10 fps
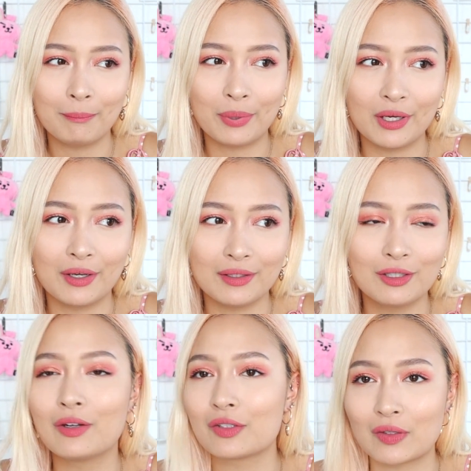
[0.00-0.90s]
But
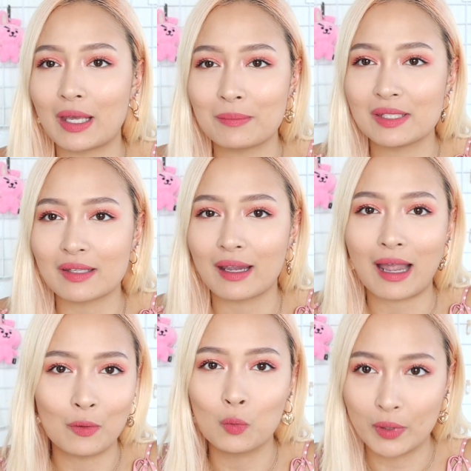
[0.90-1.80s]
you know, so that means like
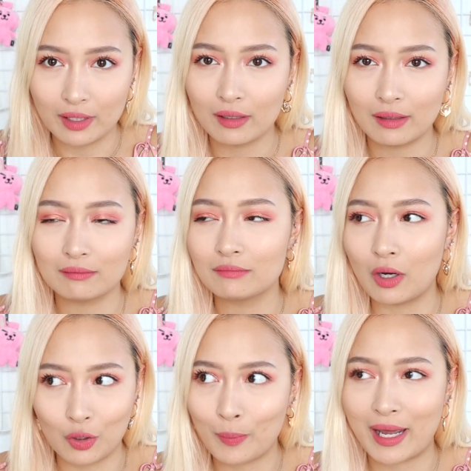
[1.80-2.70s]
I will
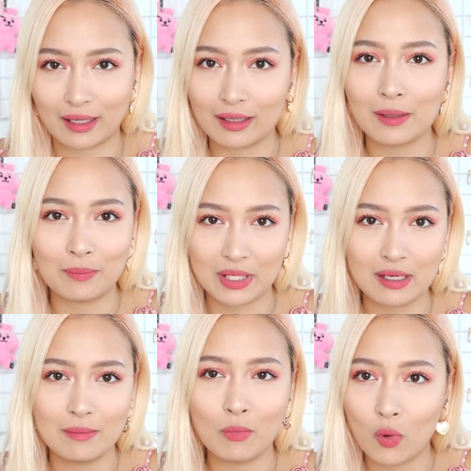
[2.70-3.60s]
automatically
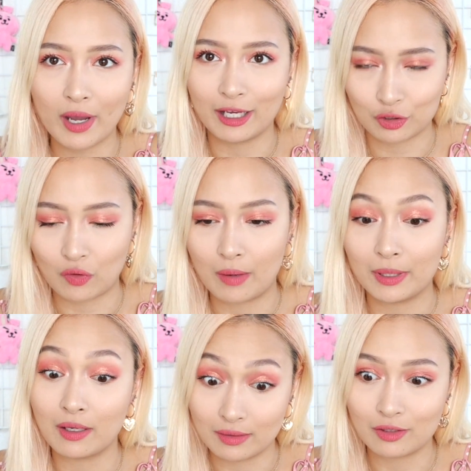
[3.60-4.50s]
be more extra
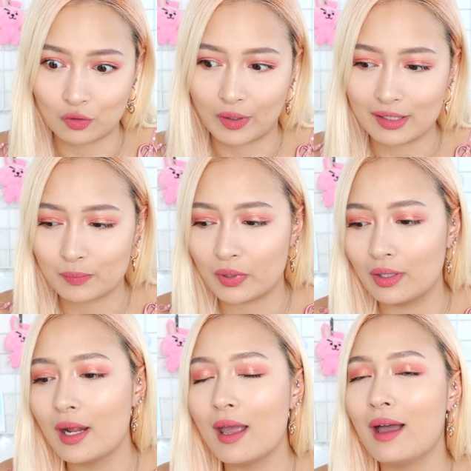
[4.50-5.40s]
because it's twice, but